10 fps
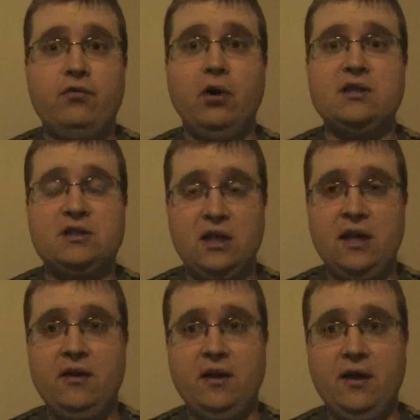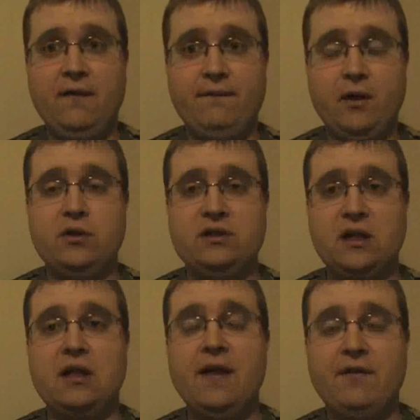was a very
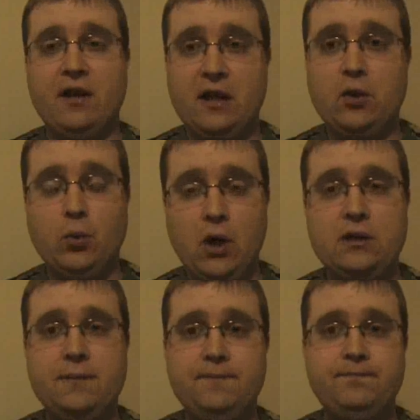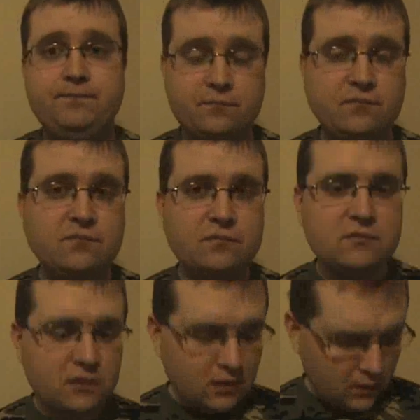significant one.
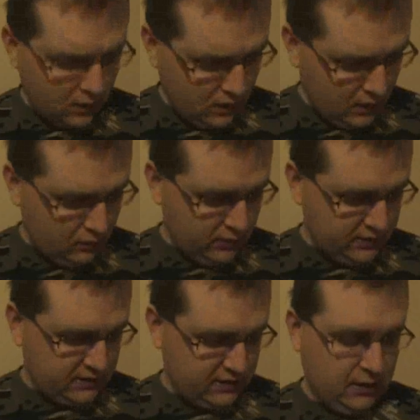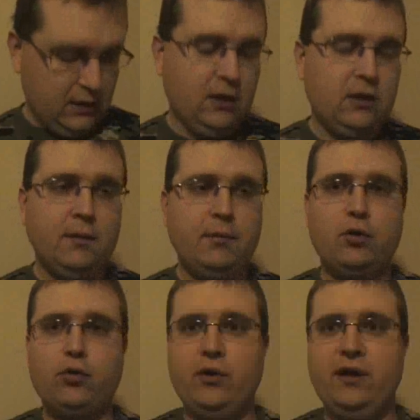Anyways, number
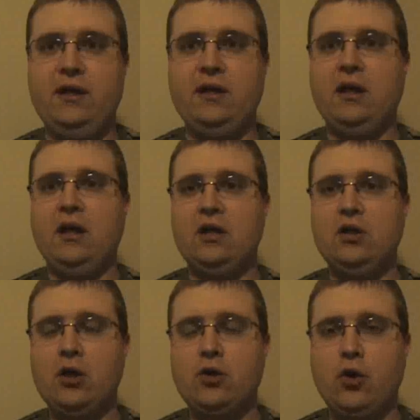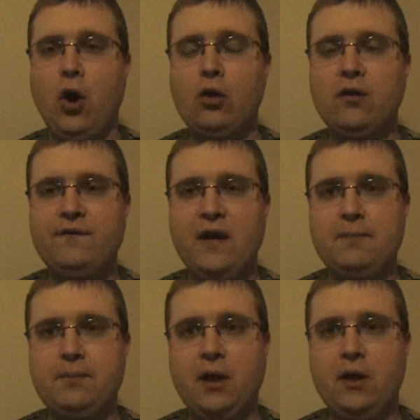three, another Hall of
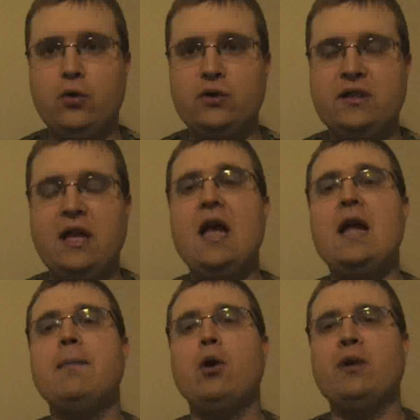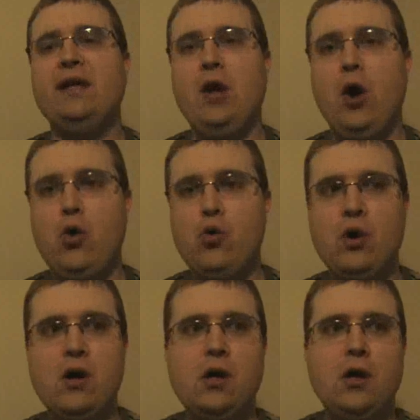Fame player, Dan
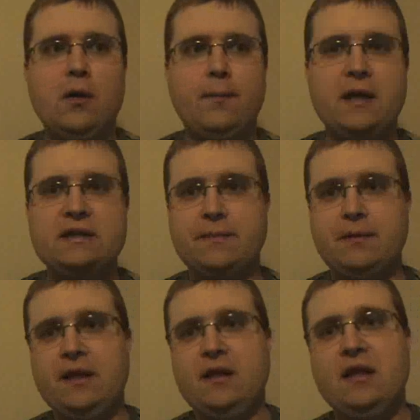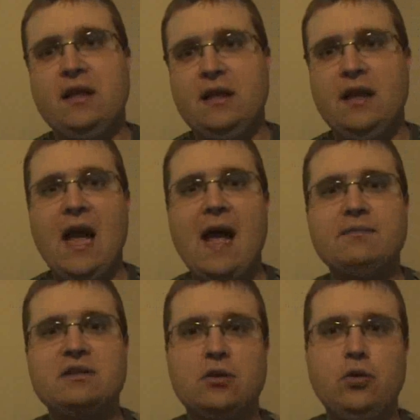Marino, possibly the
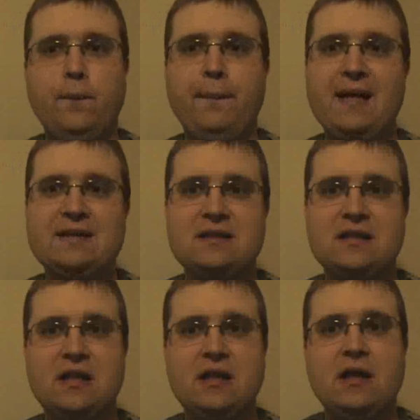absolute best